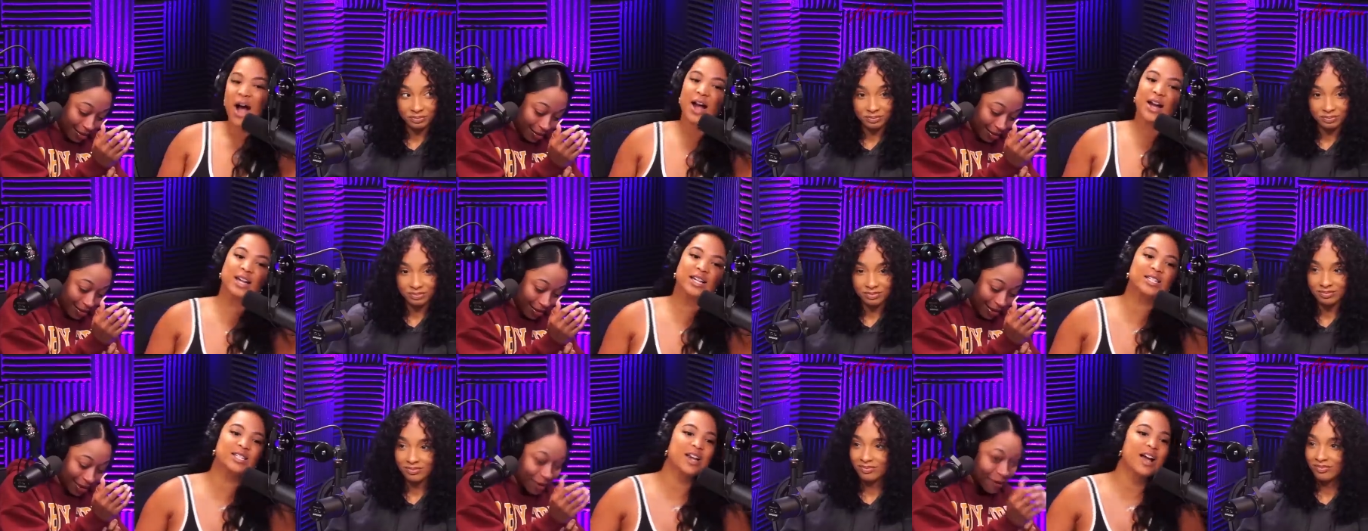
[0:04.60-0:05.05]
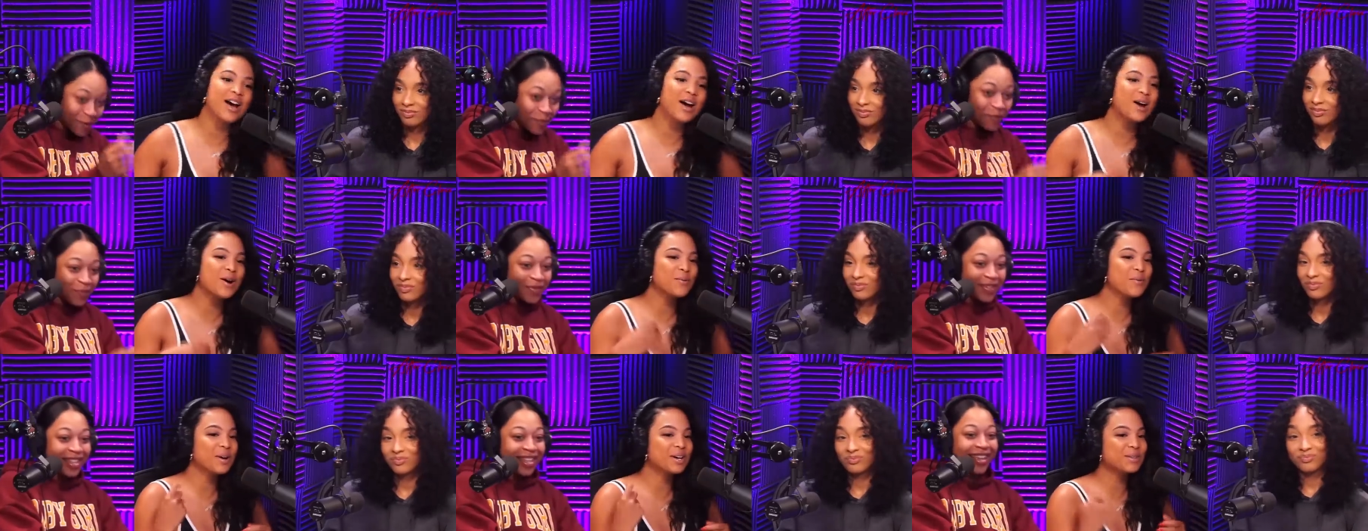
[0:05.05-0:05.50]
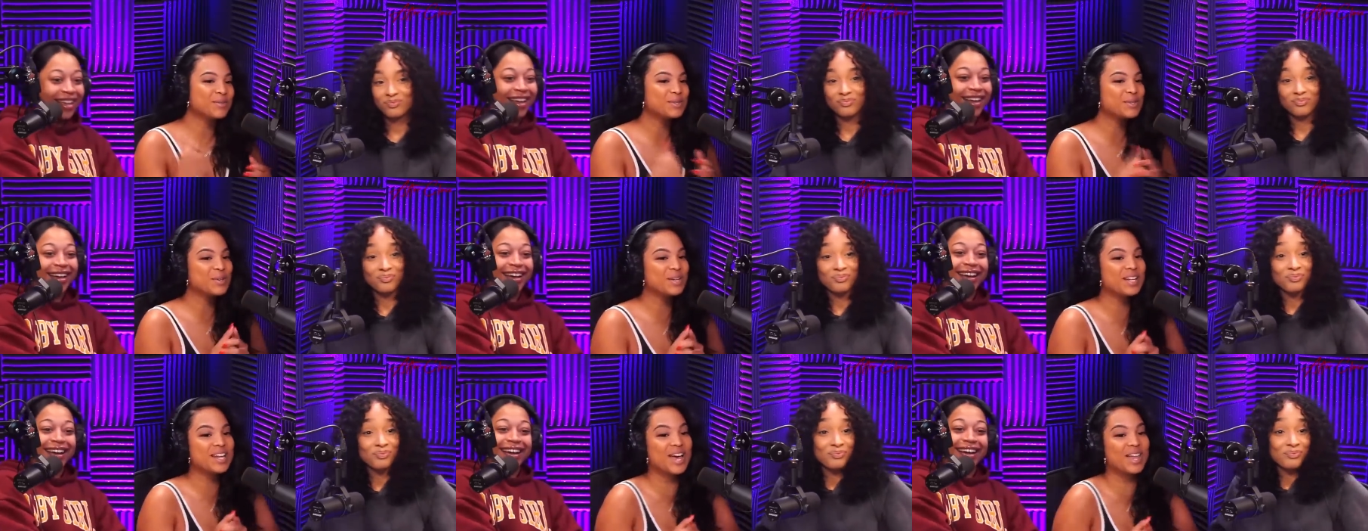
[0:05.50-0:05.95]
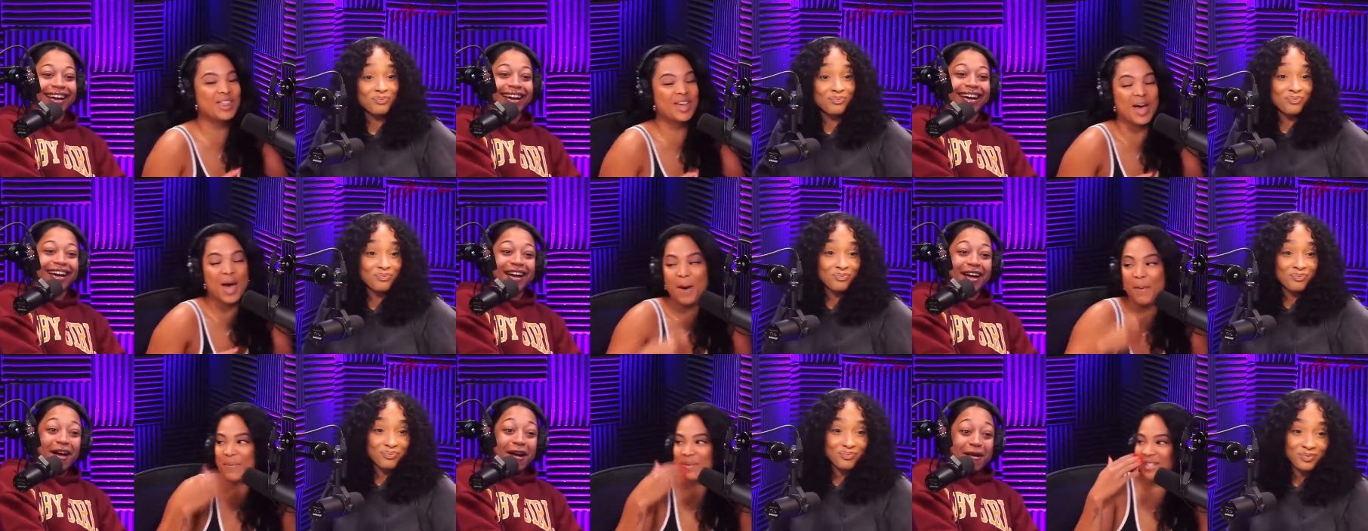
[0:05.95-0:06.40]
Speaker 1: right, y'all. Welcome to
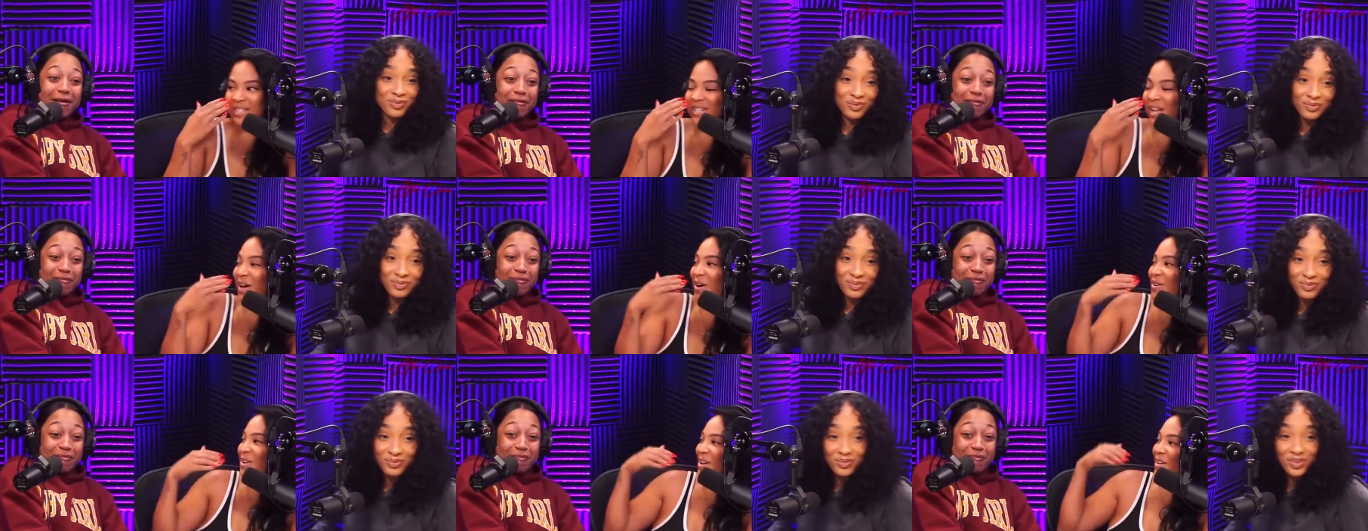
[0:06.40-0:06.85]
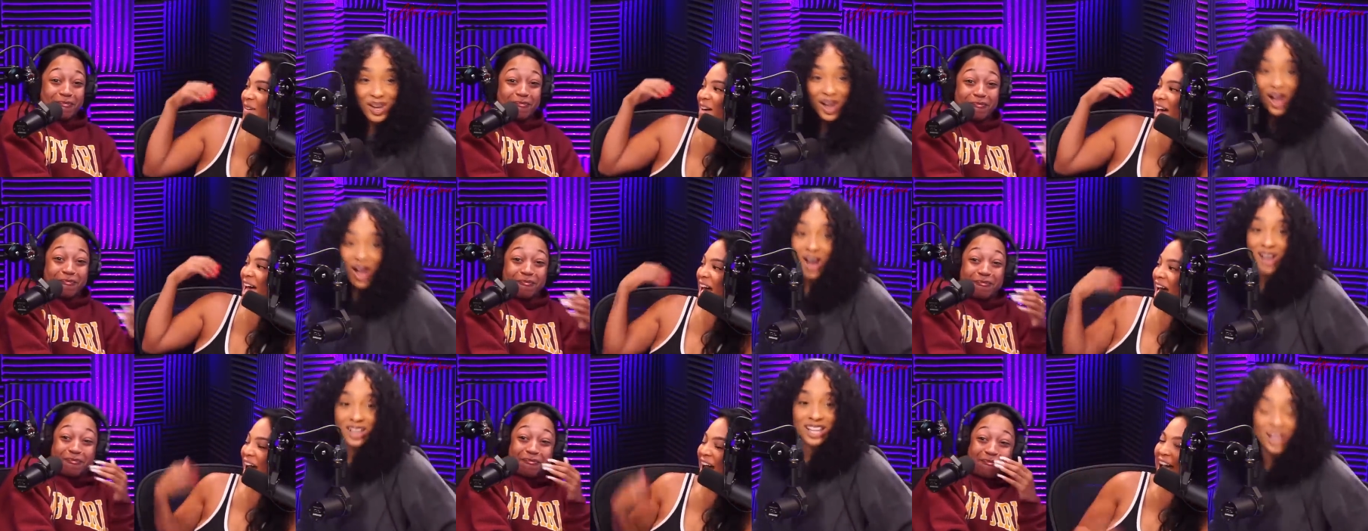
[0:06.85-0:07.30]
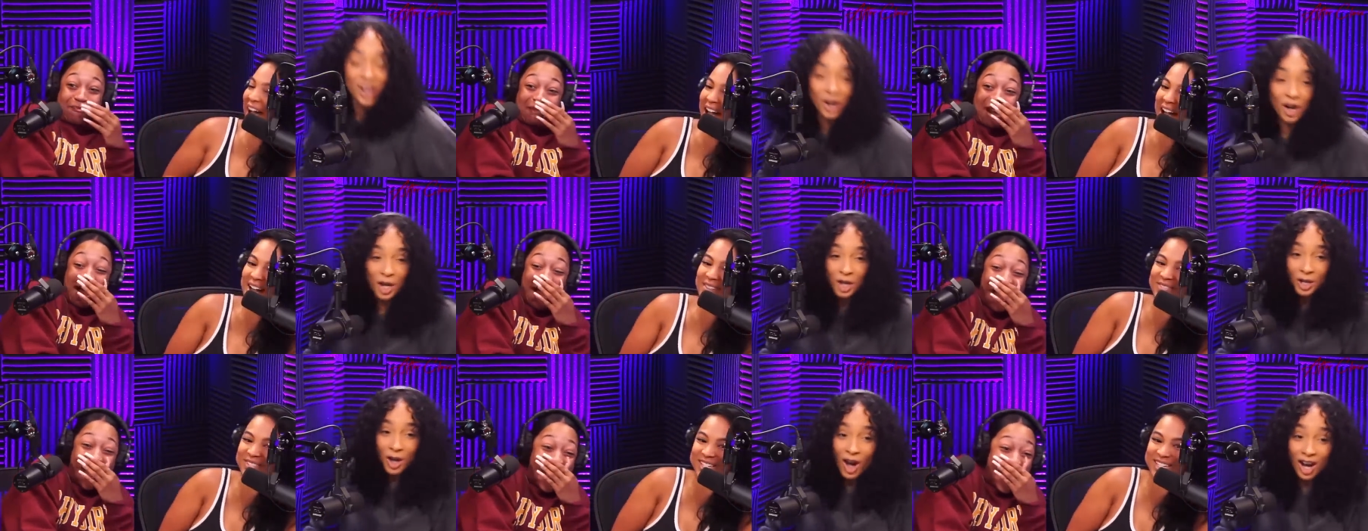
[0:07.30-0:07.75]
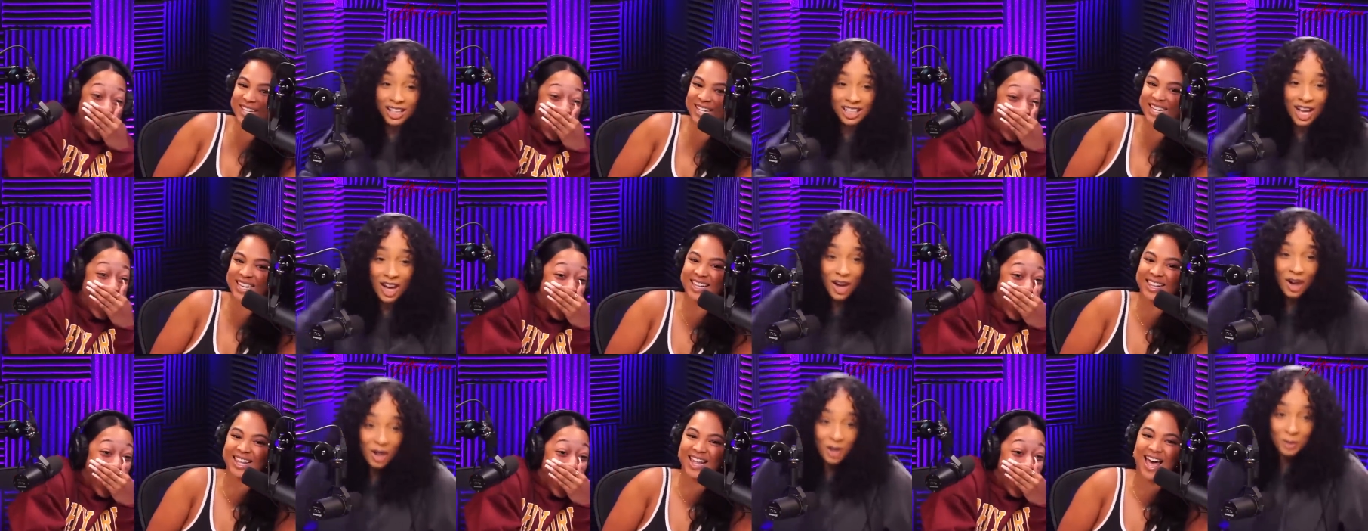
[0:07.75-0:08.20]
another episode of All
Speaker 2: I
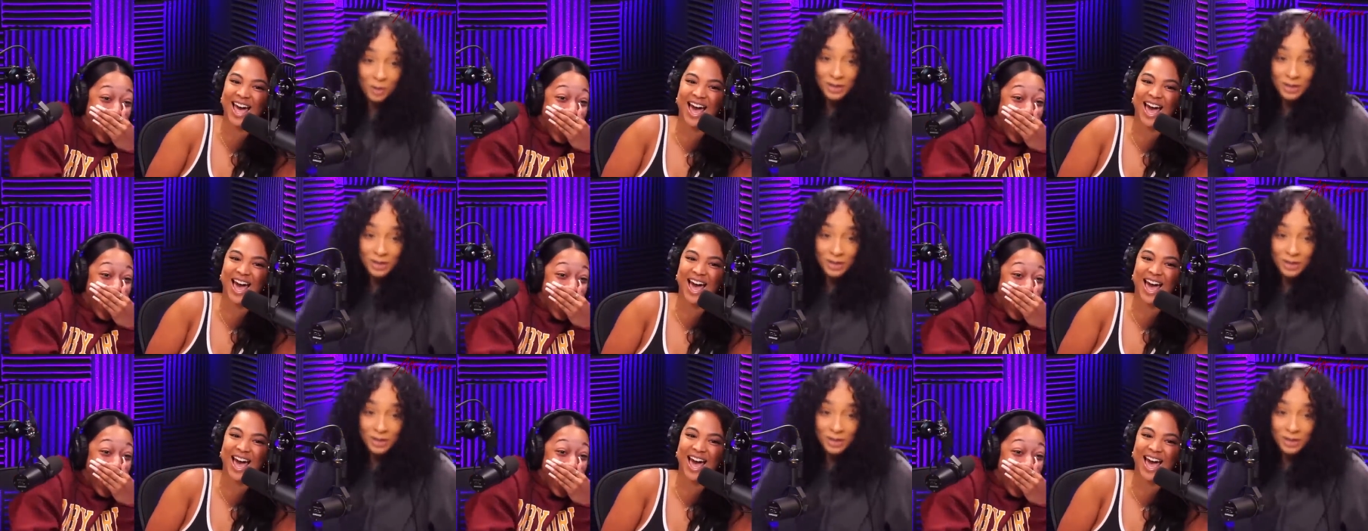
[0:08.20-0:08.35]
heard